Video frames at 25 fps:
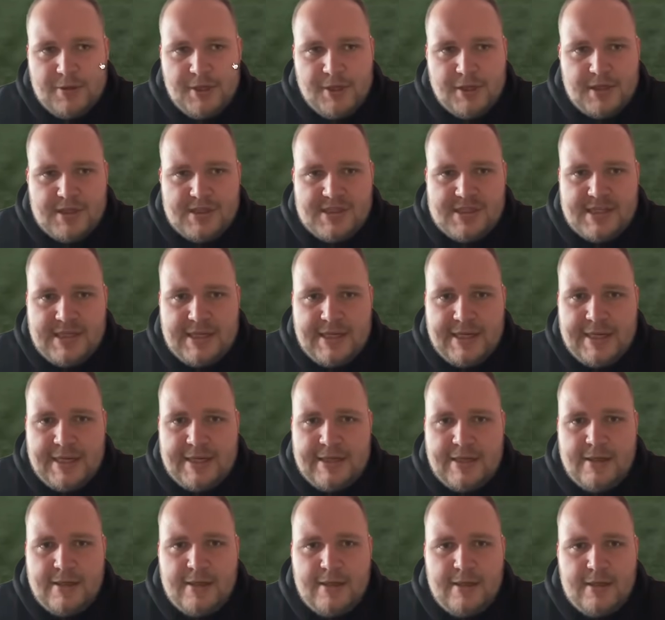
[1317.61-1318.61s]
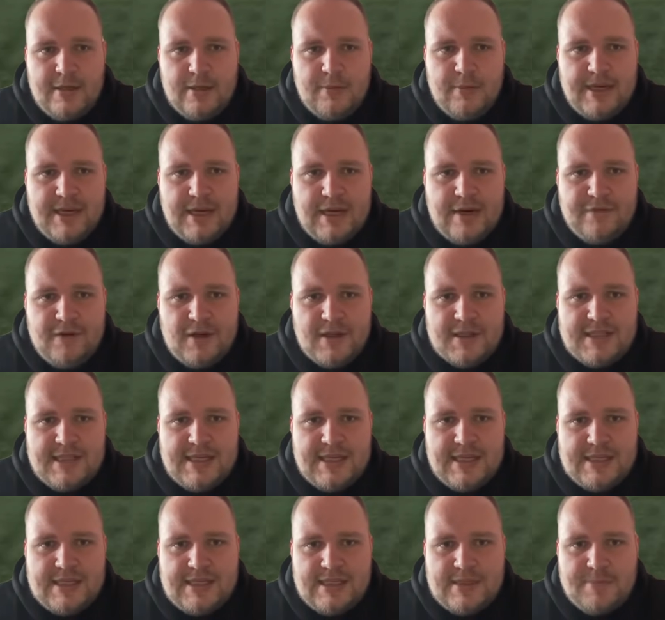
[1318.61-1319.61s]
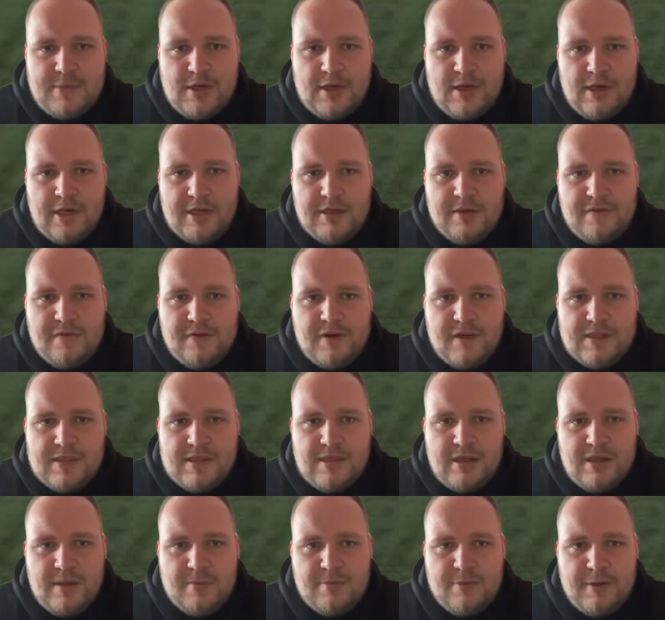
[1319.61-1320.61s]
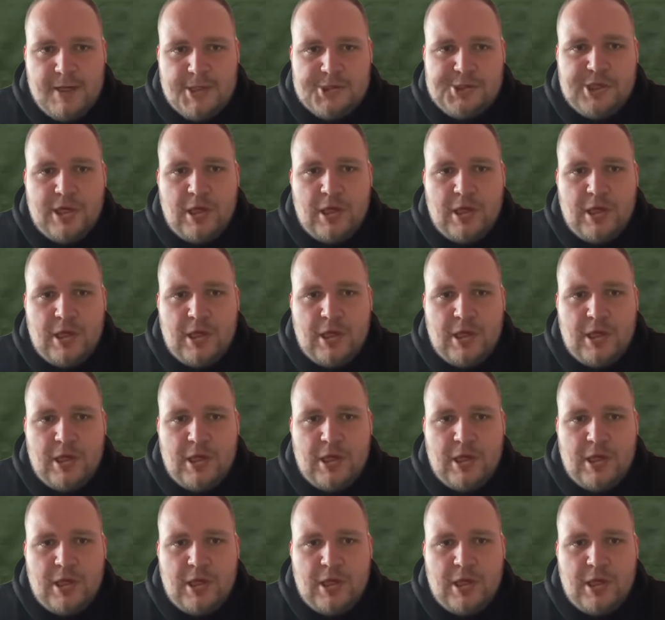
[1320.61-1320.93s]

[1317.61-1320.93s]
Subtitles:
you can see that we have our sixes behind the first line of pressure,